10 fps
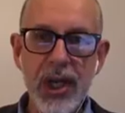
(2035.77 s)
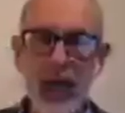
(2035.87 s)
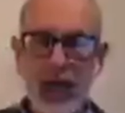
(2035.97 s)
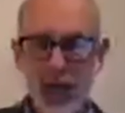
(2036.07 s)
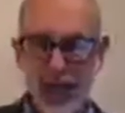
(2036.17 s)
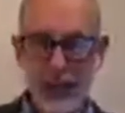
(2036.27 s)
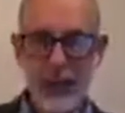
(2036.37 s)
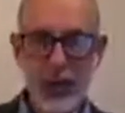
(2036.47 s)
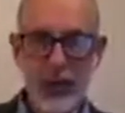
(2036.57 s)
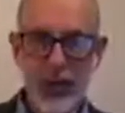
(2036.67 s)
and they can
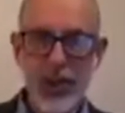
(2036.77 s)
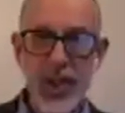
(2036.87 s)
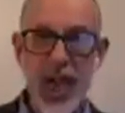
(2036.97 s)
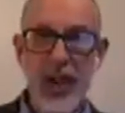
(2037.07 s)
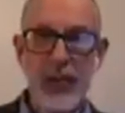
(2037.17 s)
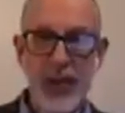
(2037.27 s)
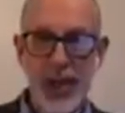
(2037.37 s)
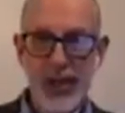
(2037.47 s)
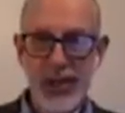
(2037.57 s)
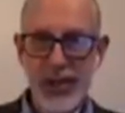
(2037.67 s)
move and chat with other
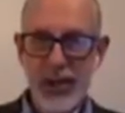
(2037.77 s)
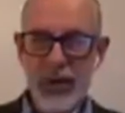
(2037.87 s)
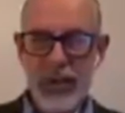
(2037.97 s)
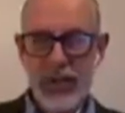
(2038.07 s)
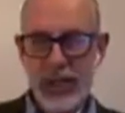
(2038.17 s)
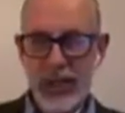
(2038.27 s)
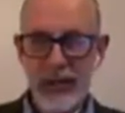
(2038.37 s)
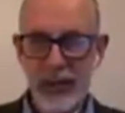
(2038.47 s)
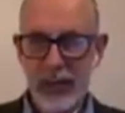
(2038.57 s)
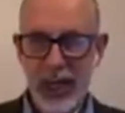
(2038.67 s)
students in
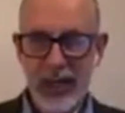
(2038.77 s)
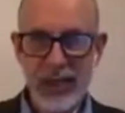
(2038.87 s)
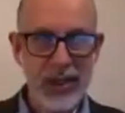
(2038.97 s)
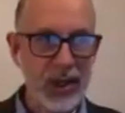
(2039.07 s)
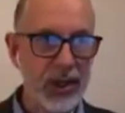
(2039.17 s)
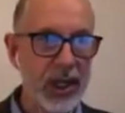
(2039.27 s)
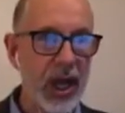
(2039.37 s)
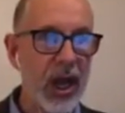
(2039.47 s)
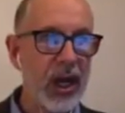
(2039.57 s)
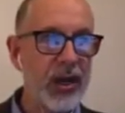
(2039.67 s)
different places on the
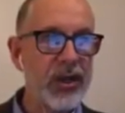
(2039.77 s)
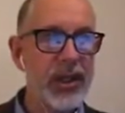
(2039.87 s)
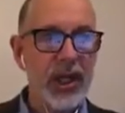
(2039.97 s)
island.